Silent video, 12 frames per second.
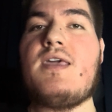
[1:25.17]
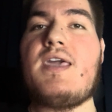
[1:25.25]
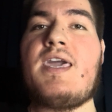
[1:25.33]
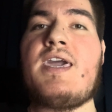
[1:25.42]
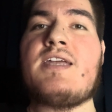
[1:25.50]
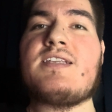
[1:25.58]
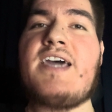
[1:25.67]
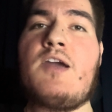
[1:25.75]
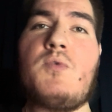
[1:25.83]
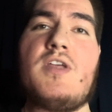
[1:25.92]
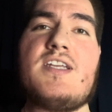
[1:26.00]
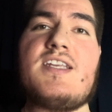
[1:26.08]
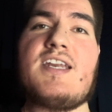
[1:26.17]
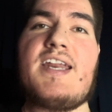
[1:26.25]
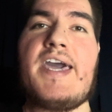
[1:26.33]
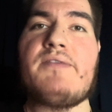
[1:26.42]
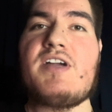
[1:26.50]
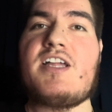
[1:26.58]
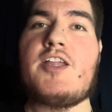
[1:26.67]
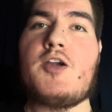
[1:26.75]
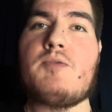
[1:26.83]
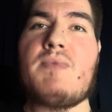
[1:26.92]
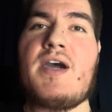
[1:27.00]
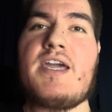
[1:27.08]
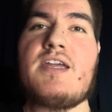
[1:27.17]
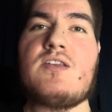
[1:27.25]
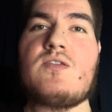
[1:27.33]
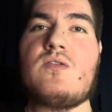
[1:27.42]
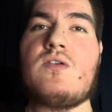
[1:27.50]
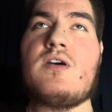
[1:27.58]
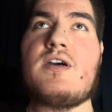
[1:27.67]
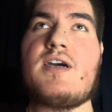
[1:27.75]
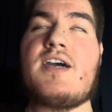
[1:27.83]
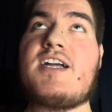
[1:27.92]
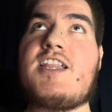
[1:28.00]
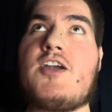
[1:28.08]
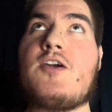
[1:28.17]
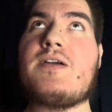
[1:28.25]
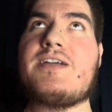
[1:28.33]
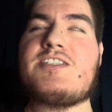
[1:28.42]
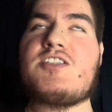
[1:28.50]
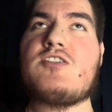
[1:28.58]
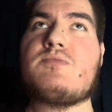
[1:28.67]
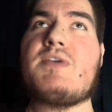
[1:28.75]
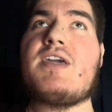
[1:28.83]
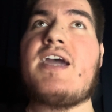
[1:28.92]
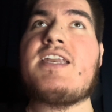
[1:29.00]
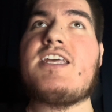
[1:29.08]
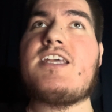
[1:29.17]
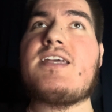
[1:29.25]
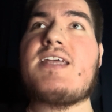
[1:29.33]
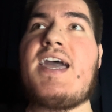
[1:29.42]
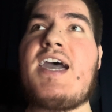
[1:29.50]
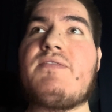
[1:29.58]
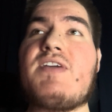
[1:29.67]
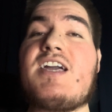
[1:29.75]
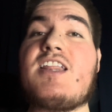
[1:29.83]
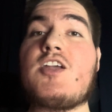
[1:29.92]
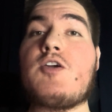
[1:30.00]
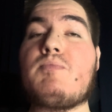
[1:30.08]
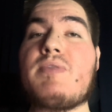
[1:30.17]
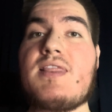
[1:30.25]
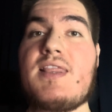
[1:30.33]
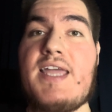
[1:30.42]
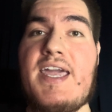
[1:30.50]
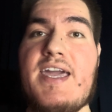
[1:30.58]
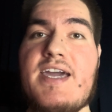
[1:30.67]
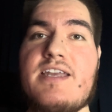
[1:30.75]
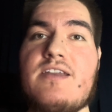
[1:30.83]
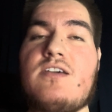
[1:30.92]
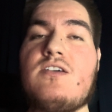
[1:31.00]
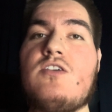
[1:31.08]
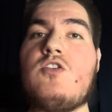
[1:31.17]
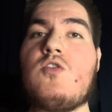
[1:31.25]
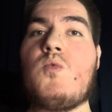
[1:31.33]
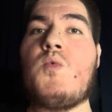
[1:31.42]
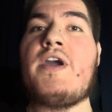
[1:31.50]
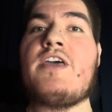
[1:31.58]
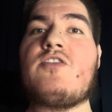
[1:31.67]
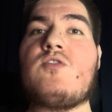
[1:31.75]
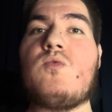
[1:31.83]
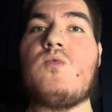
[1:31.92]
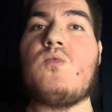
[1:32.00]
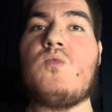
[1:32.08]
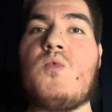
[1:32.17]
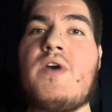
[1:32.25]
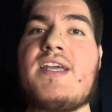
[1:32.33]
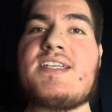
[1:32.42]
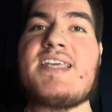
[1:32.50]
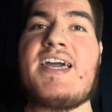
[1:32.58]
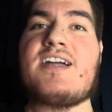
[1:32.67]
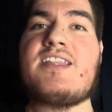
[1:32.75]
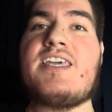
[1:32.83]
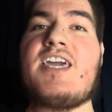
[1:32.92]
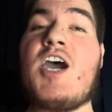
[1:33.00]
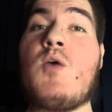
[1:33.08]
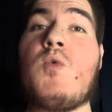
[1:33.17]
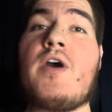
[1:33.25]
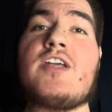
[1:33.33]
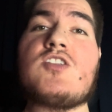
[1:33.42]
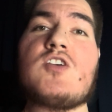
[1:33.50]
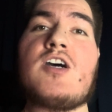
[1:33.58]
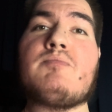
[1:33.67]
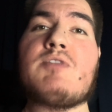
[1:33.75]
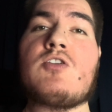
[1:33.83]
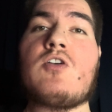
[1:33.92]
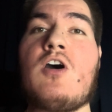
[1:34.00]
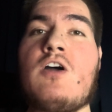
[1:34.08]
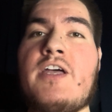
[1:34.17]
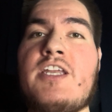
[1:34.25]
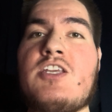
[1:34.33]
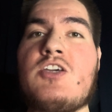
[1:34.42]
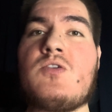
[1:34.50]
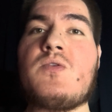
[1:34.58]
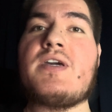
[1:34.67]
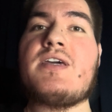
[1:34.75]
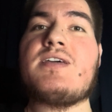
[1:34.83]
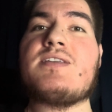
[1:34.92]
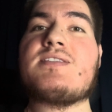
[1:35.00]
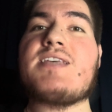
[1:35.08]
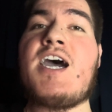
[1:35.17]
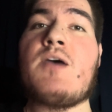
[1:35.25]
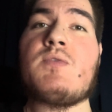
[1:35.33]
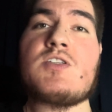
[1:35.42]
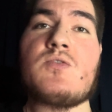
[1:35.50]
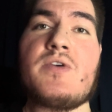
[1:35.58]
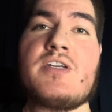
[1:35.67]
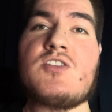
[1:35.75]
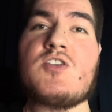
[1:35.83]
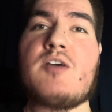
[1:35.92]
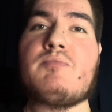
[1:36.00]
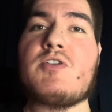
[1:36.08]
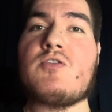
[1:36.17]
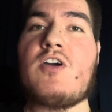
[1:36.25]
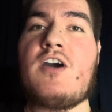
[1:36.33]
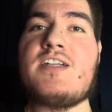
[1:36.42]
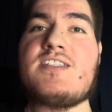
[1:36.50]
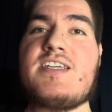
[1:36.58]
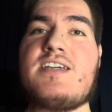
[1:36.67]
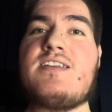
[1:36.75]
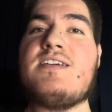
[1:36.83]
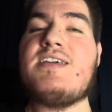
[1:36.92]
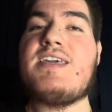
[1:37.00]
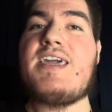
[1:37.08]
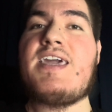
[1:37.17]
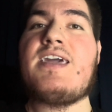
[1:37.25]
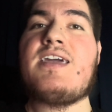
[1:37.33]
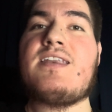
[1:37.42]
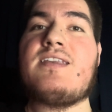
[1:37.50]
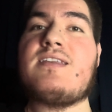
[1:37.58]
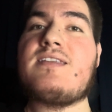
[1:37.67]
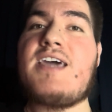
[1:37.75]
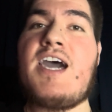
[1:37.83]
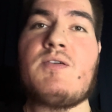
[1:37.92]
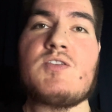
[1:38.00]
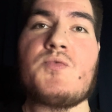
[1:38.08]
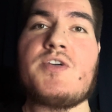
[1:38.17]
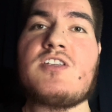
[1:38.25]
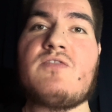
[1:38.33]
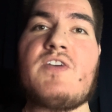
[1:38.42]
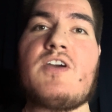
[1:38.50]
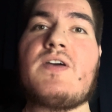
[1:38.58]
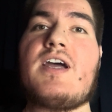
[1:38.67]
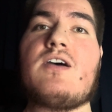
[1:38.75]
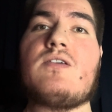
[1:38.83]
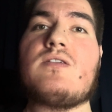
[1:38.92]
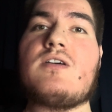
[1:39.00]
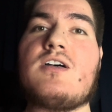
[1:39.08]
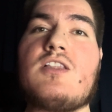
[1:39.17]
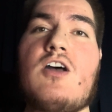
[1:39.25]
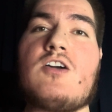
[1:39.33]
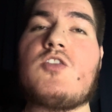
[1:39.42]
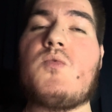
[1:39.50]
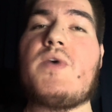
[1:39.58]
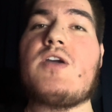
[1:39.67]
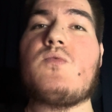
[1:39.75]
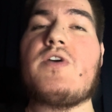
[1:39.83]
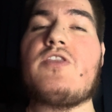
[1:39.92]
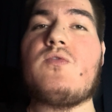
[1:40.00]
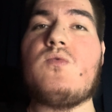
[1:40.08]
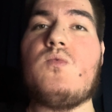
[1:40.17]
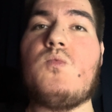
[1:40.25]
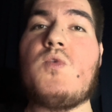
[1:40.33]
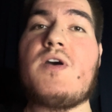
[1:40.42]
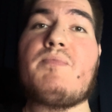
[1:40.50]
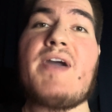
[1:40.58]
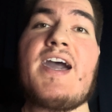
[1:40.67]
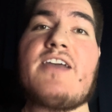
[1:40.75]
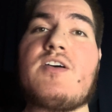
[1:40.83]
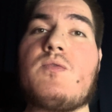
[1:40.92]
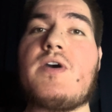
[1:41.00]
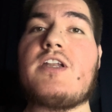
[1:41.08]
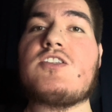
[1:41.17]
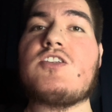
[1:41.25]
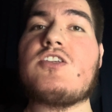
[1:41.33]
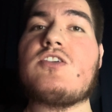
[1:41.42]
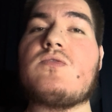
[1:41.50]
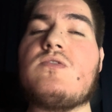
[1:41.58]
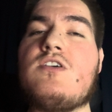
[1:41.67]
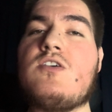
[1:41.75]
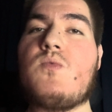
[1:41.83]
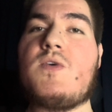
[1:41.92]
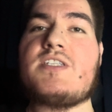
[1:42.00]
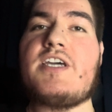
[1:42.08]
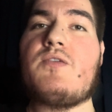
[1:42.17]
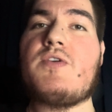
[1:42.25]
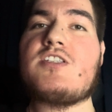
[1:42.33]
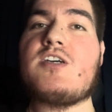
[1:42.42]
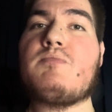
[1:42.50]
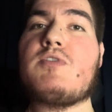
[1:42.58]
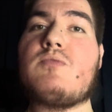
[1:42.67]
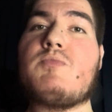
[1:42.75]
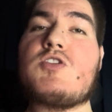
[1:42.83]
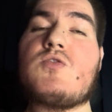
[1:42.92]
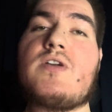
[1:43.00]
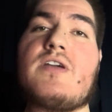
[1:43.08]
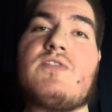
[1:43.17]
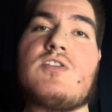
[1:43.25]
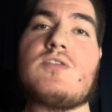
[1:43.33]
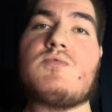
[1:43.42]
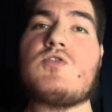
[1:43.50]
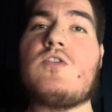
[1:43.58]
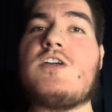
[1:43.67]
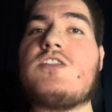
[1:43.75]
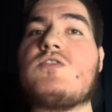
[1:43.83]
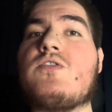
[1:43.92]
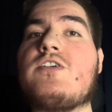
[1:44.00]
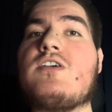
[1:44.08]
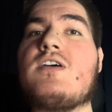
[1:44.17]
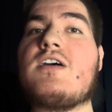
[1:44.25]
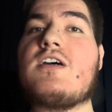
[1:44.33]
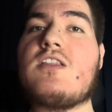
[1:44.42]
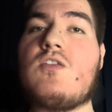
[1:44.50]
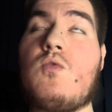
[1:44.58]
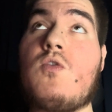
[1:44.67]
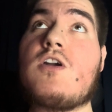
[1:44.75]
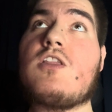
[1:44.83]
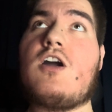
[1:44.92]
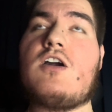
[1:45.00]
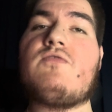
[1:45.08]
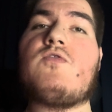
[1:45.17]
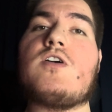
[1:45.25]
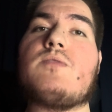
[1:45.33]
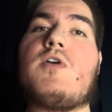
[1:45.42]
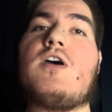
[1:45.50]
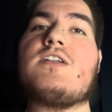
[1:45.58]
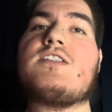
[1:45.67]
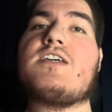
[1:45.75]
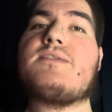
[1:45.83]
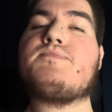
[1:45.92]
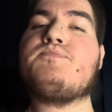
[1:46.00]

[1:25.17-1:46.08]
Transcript: And I really didn't have a clear mind, I didn't have a clear plan with what exactly I wanted to upload. All I knew is I was going to upload content and I was going to figure it out along the way with what path I wanted to do. Was I going to upload majority of YouTube shorts or longer form content?